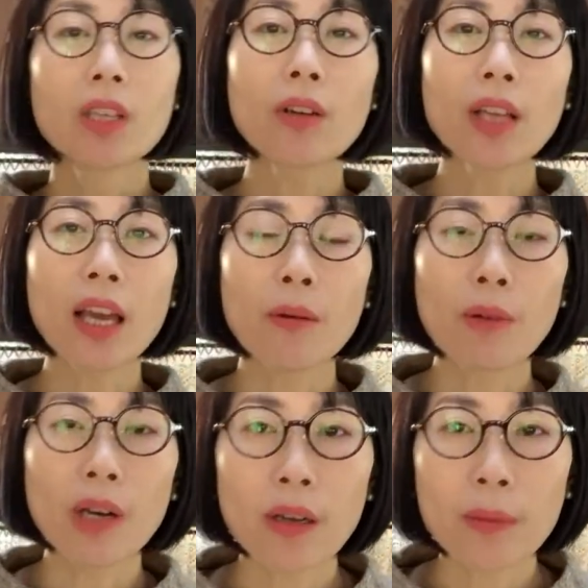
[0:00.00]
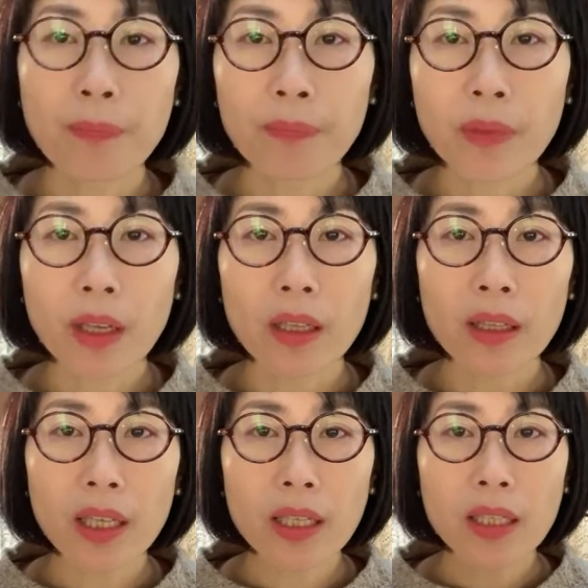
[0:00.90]
Okay, well,
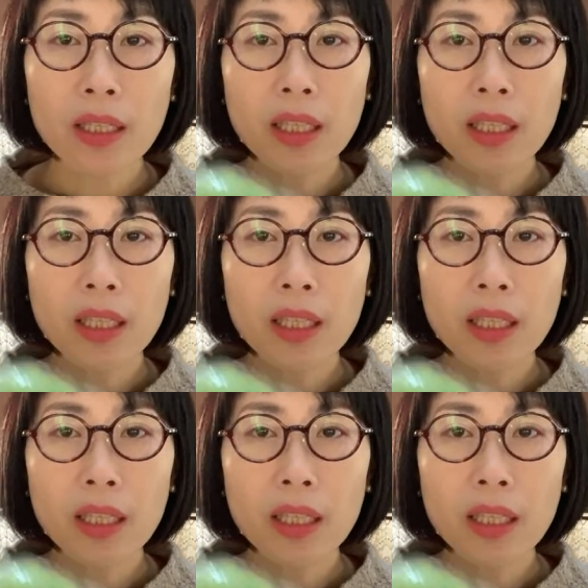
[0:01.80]
this